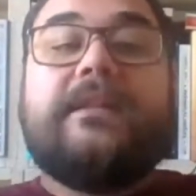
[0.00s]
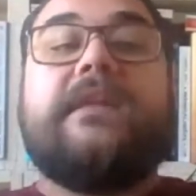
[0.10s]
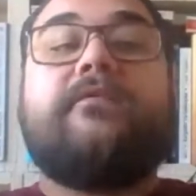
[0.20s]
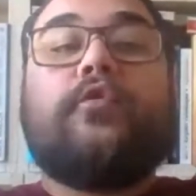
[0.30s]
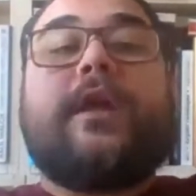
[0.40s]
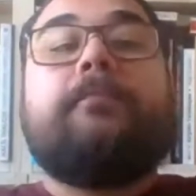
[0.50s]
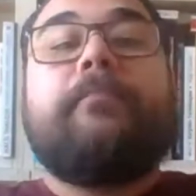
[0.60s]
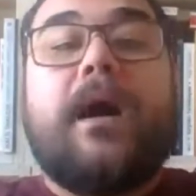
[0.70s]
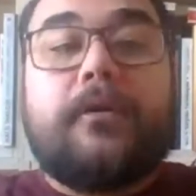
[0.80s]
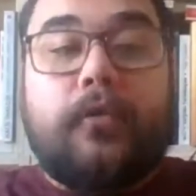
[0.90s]
They were not
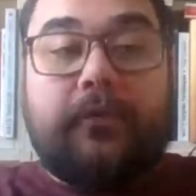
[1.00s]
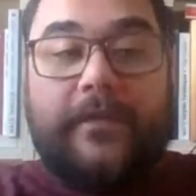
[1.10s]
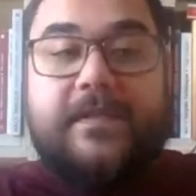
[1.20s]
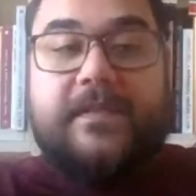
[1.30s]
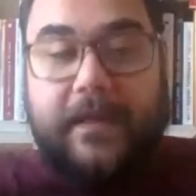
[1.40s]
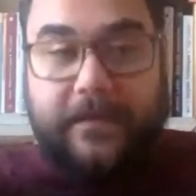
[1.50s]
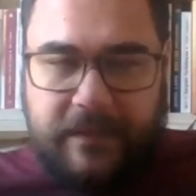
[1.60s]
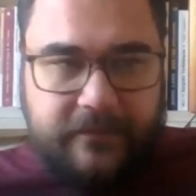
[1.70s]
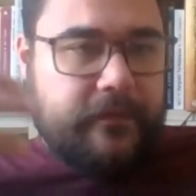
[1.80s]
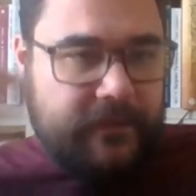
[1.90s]
part of the state.
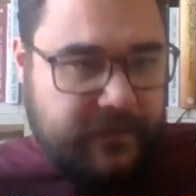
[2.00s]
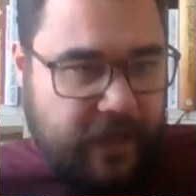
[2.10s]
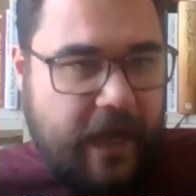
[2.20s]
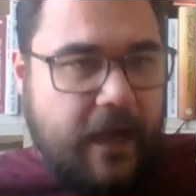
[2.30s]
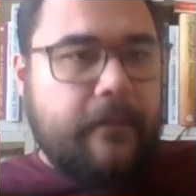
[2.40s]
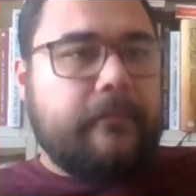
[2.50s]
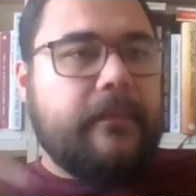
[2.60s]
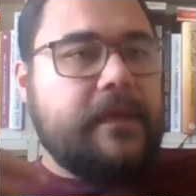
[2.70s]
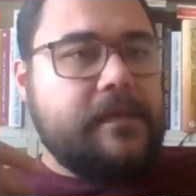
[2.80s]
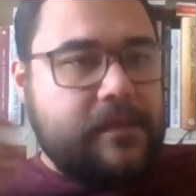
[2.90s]
But the time
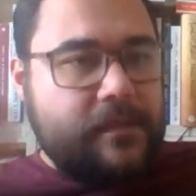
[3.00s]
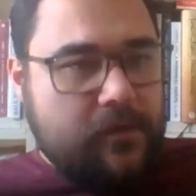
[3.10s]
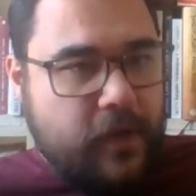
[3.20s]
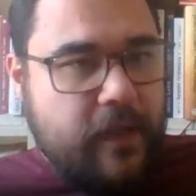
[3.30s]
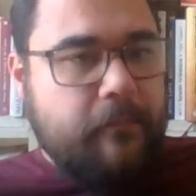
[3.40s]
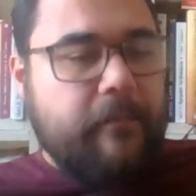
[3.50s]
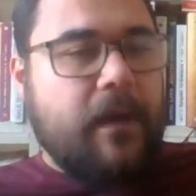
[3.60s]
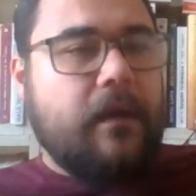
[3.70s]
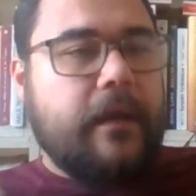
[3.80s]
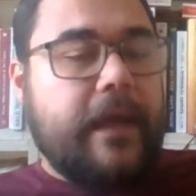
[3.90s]
is going
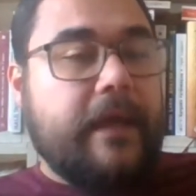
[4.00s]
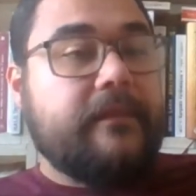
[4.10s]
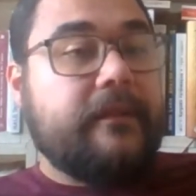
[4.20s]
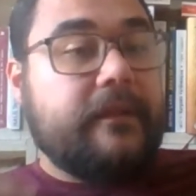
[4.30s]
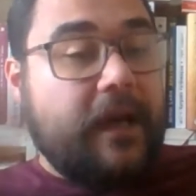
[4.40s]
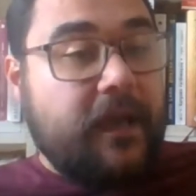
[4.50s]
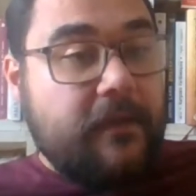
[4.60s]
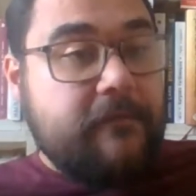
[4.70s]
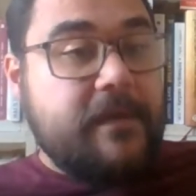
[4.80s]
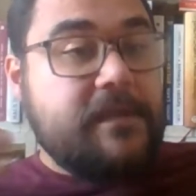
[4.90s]
by and the
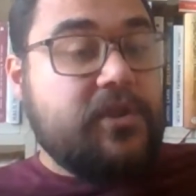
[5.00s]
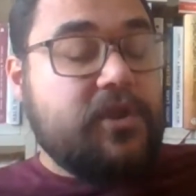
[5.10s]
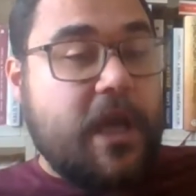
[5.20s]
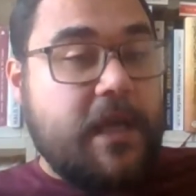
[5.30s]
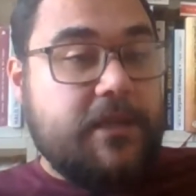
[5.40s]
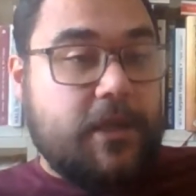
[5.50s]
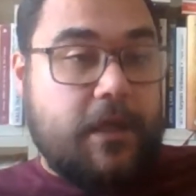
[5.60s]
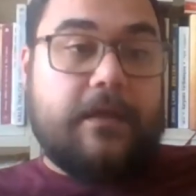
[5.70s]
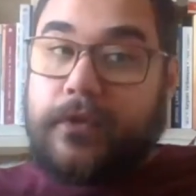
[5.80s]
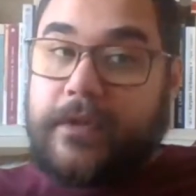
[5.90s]
life is
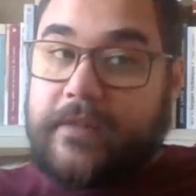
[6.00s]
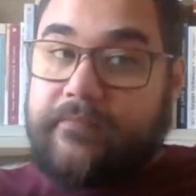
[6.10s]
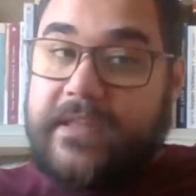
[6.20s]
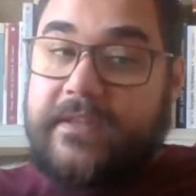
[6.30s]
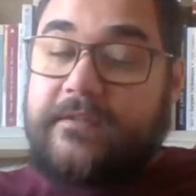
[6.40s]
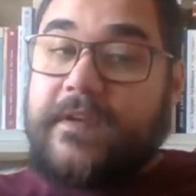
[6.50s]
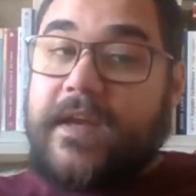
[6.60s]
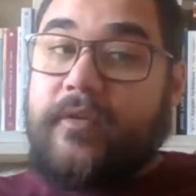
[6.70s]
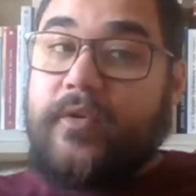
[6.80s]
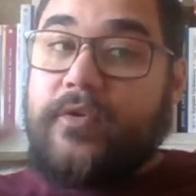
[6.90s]
changing. So that means we
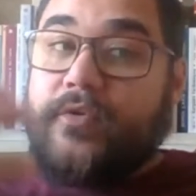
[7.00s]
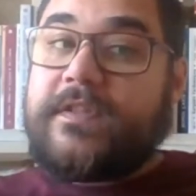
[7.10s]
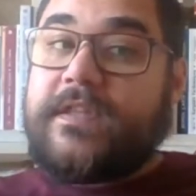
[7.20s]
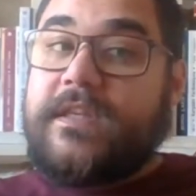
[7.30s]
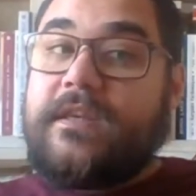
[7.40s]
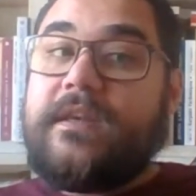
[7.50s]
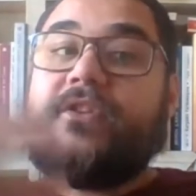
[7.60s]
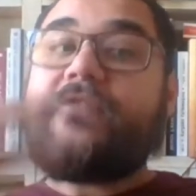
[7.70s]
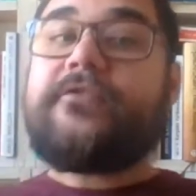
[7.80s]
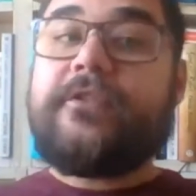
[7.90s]
are going to see
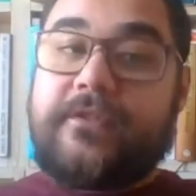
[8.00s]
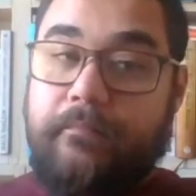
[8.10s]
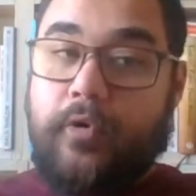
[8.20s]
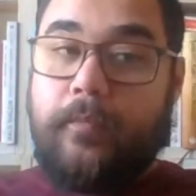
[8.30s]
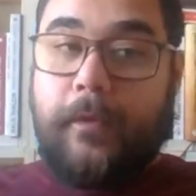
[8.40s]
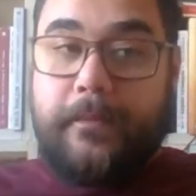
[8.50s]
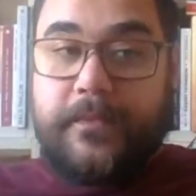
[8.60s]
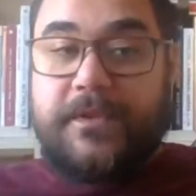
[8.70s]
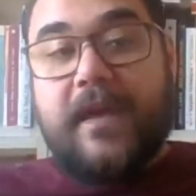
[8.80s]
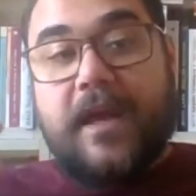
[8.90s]
different
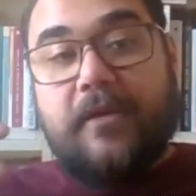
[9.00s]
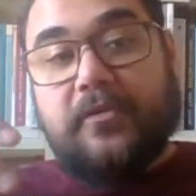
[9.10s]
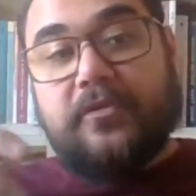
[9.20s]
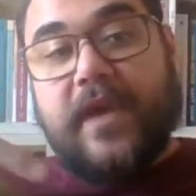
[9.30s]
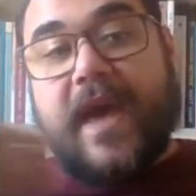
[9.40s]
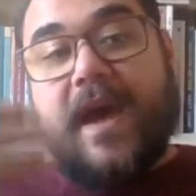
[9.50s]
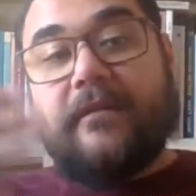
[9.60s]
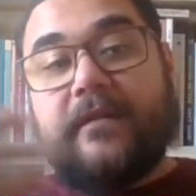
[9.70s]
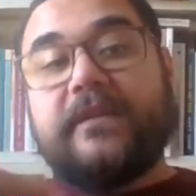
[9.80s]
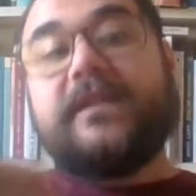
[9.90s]
problems. We are going to
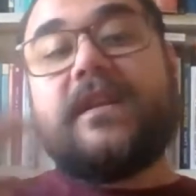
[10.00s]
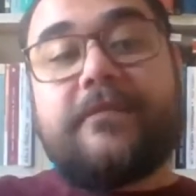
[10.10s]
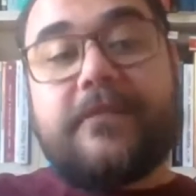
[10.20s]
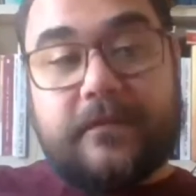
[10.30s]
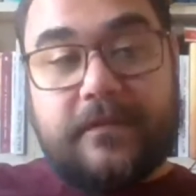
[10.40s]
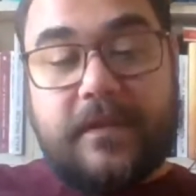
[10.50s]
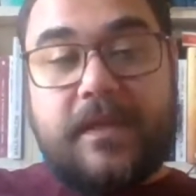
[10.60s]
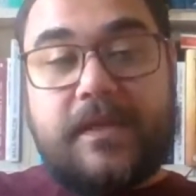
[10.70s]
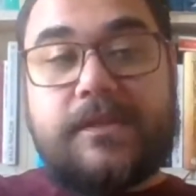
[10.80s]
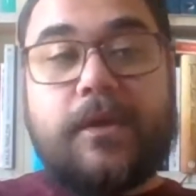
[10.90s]
have different
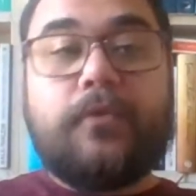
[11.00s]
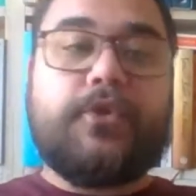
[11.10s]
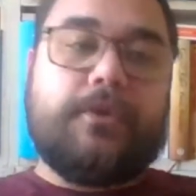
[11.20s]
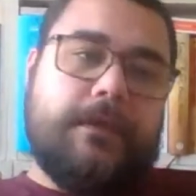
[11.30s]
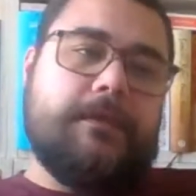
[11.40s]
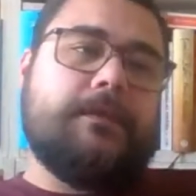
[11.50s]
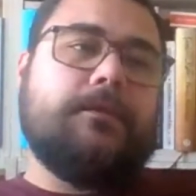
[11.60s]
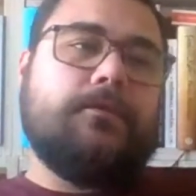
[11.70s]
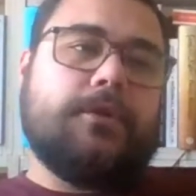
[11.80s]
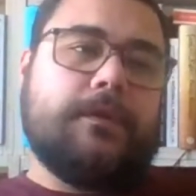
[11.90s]
social
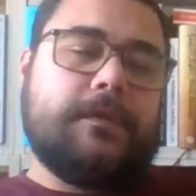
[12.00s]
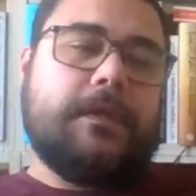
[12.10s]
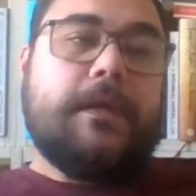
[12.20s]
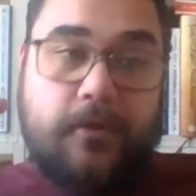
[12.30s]
institutions.